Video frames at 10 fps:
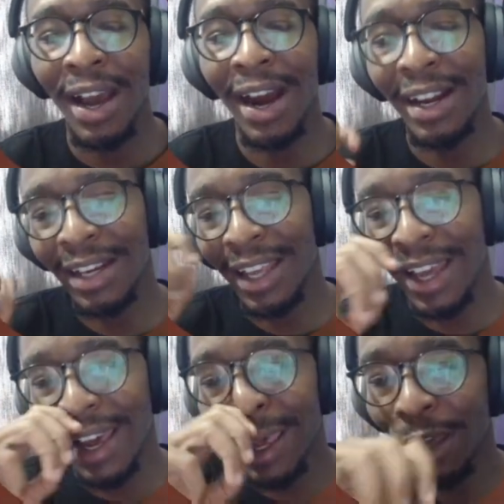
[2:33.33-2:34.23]
and
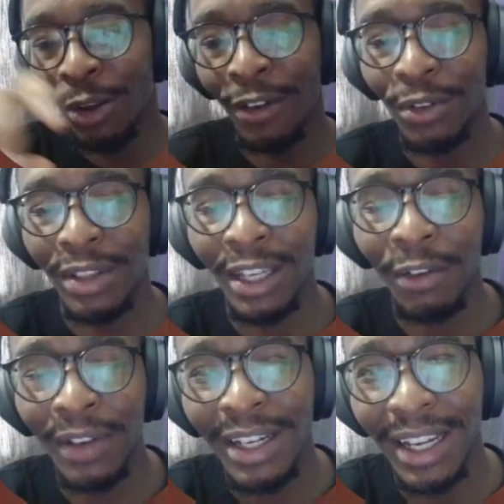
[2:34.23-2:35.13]
AI, you have to think
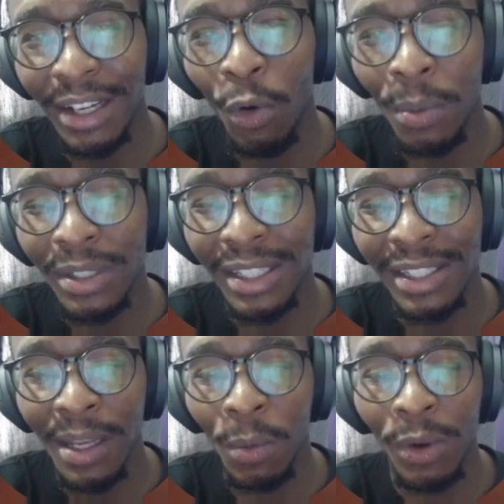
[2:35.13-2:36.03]
of it like almost the
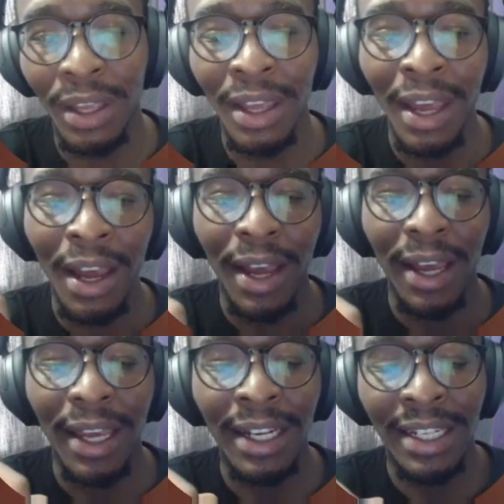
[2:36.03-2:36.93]
same way.
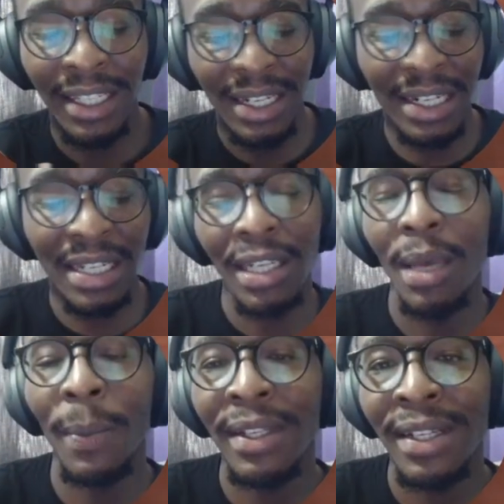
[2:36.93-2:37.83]
It is creating
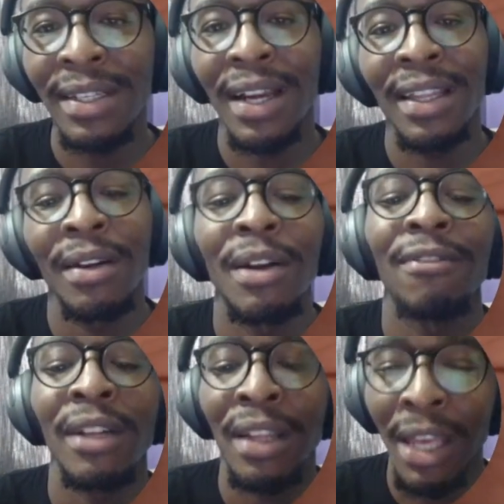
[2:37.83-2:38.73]
images, and then
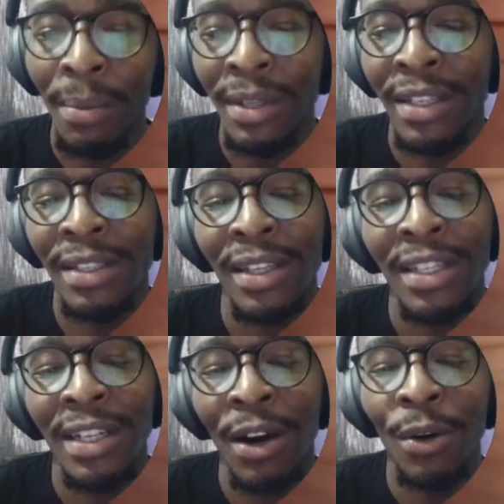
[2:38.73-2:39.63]
after the images
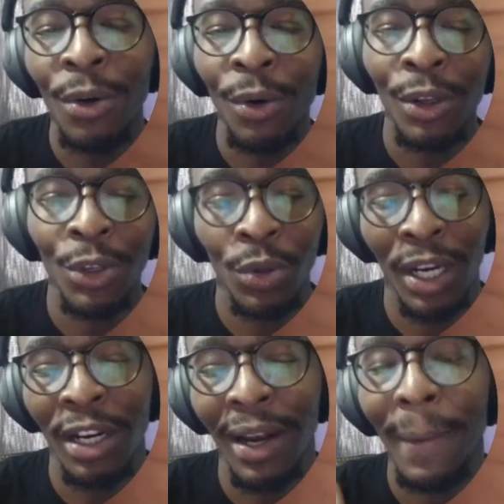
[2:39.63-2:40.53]
is now going to
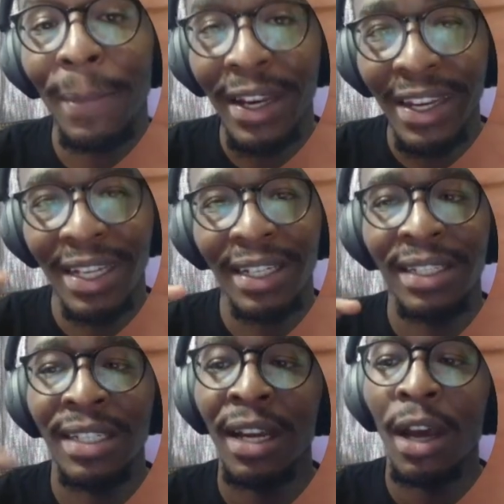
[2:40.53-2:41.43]
kind of like
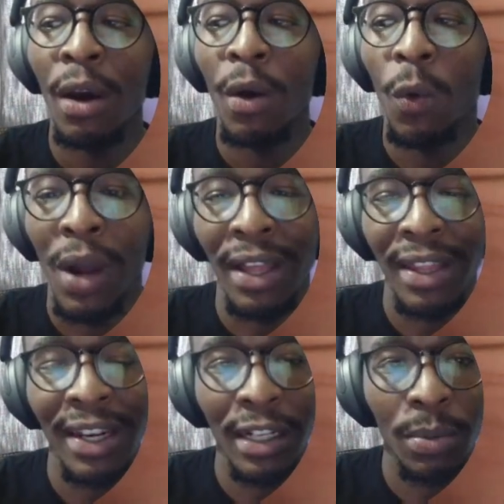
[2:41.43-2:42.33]
predict where
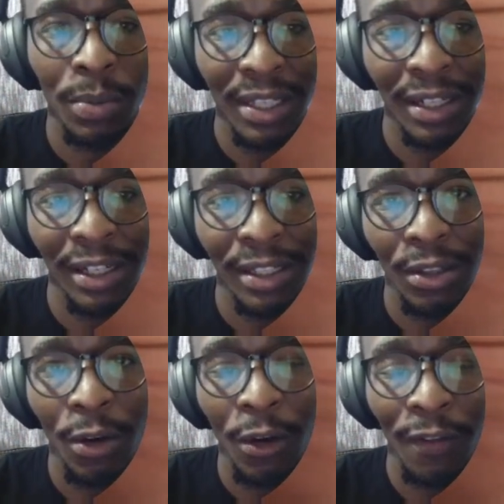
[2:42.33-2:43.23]
the next
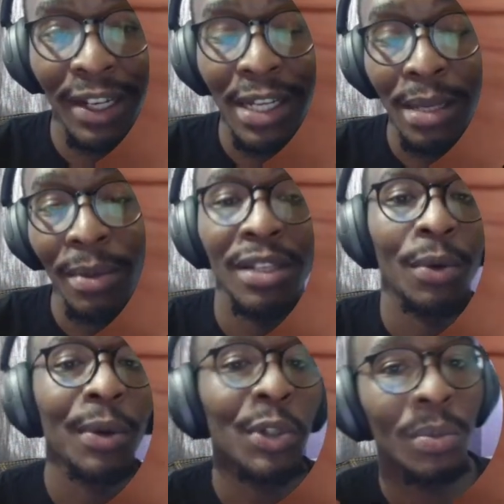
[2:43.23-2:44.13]
pixels of that image are
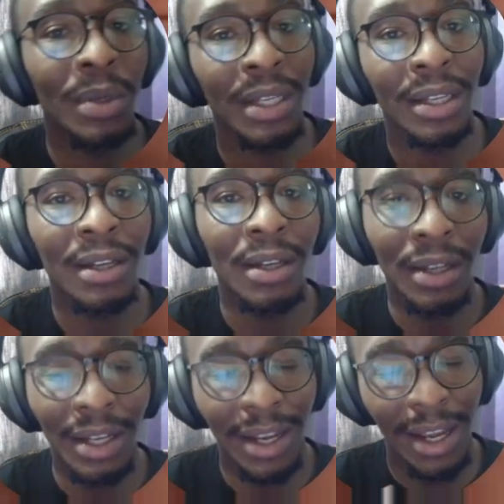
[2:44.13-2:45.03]
going to be
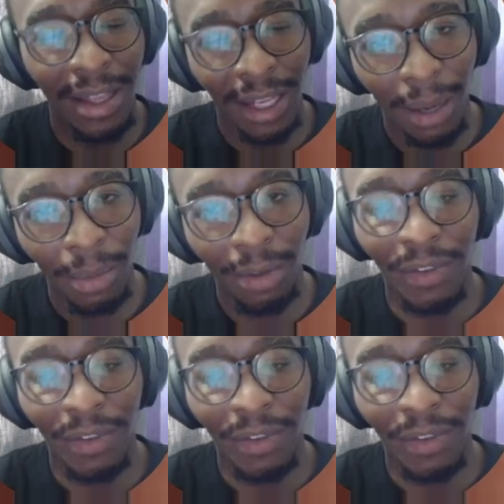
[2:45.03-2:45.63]
in the coming